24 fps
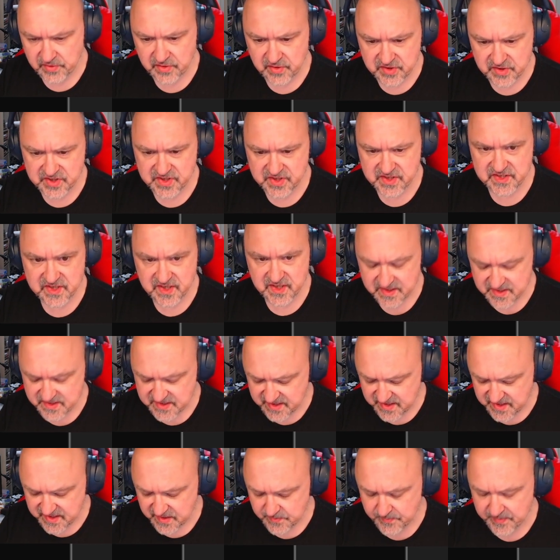that she's going to
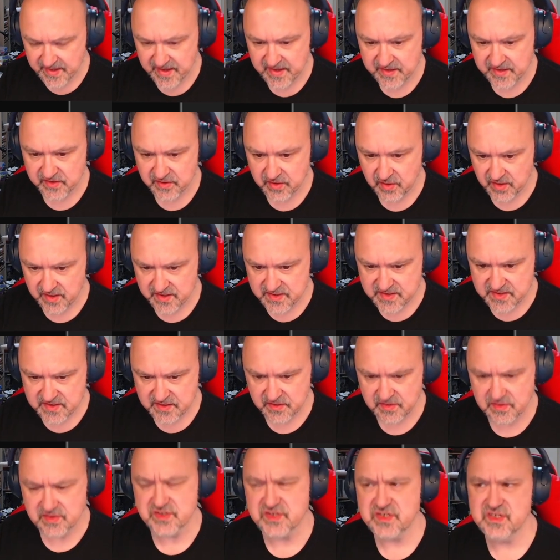see the bad guys
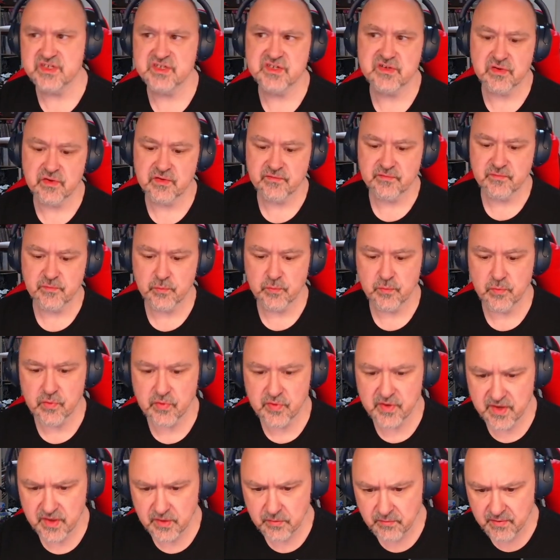because she's sort of
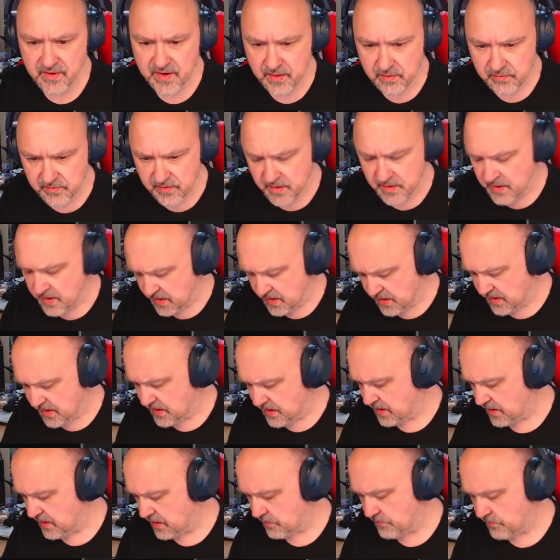walking around.
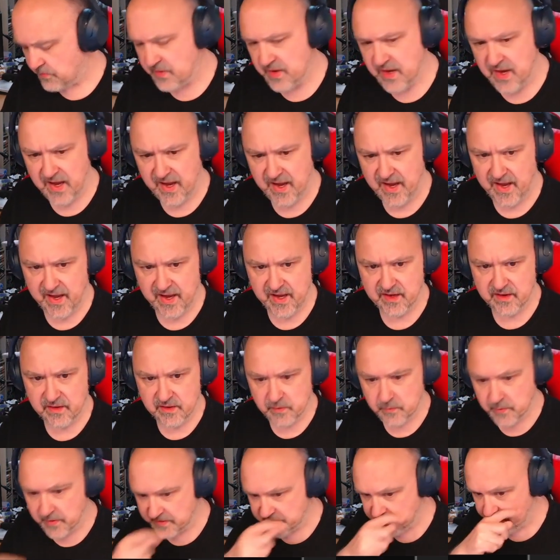And the
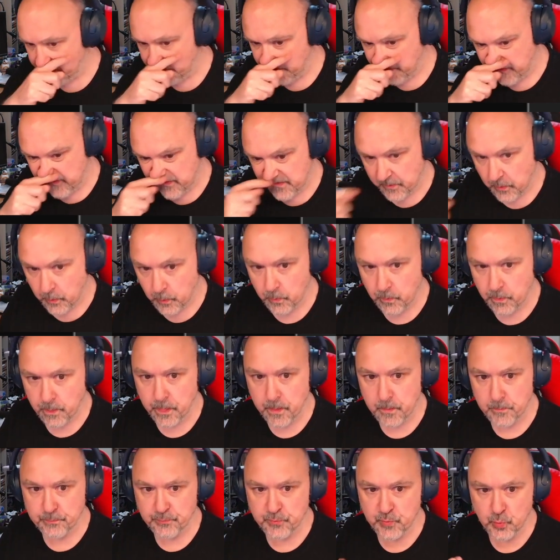question is,
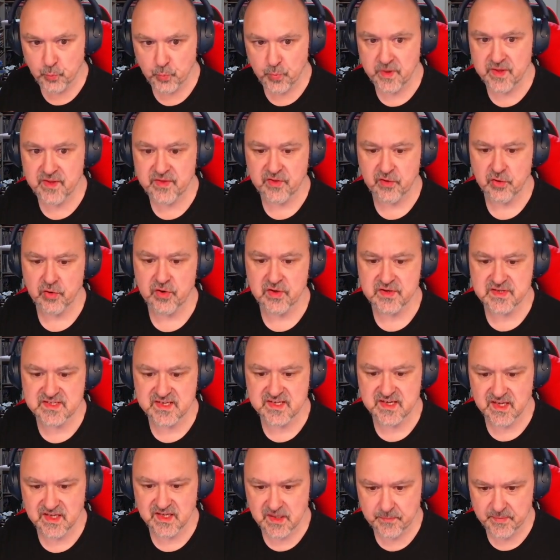with her
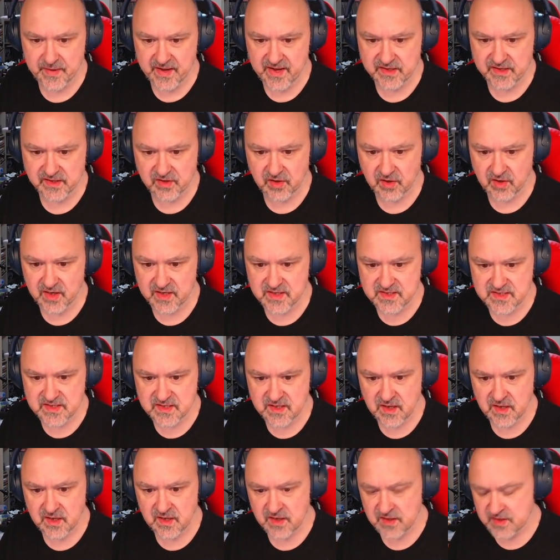seeing the bad guys,
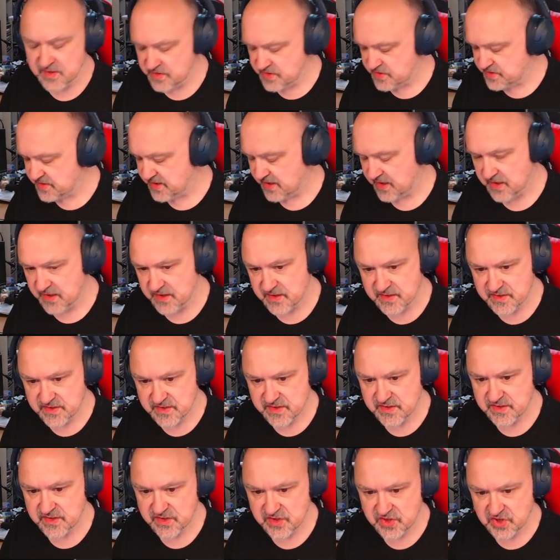
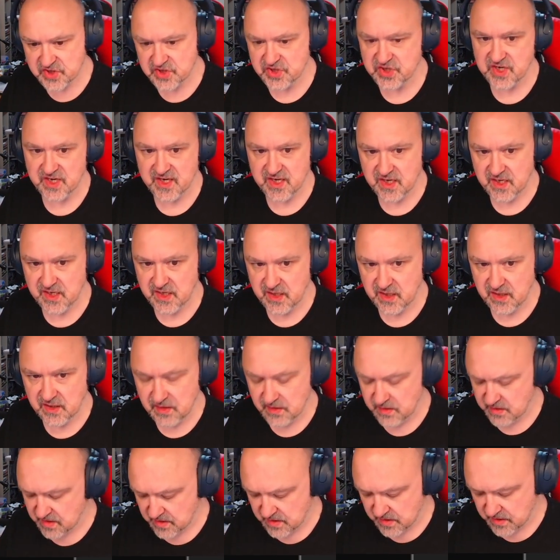does she
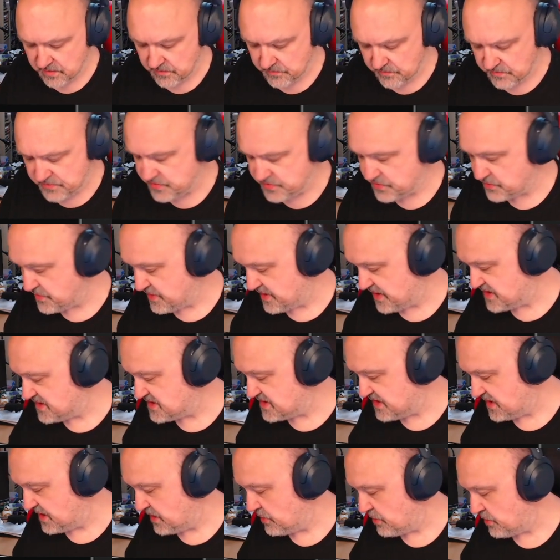do they
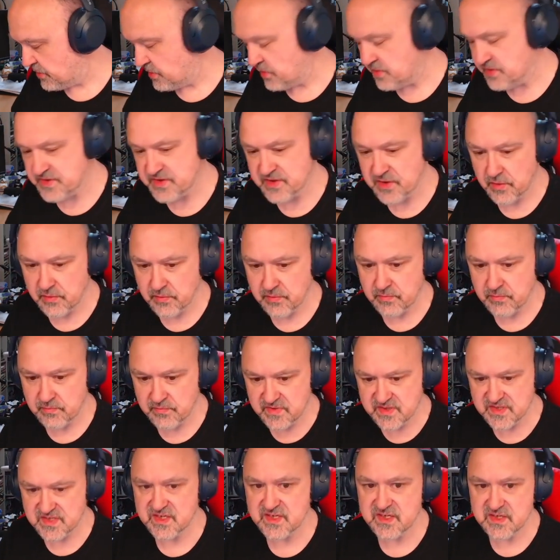see her? So
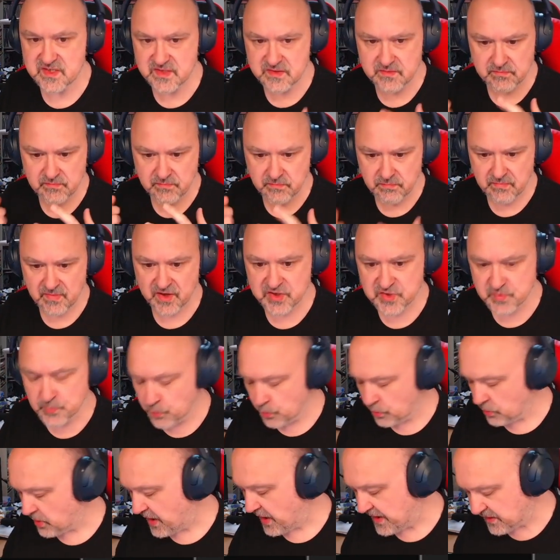this is much more
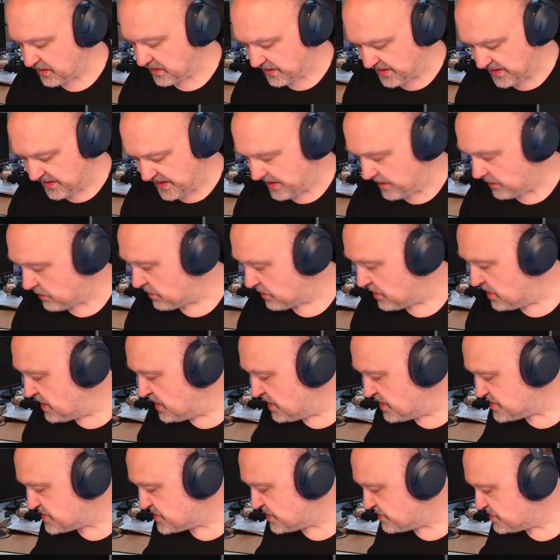likely now.
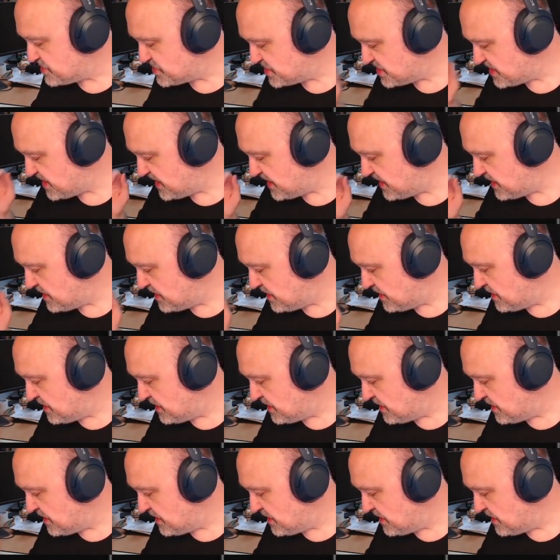So she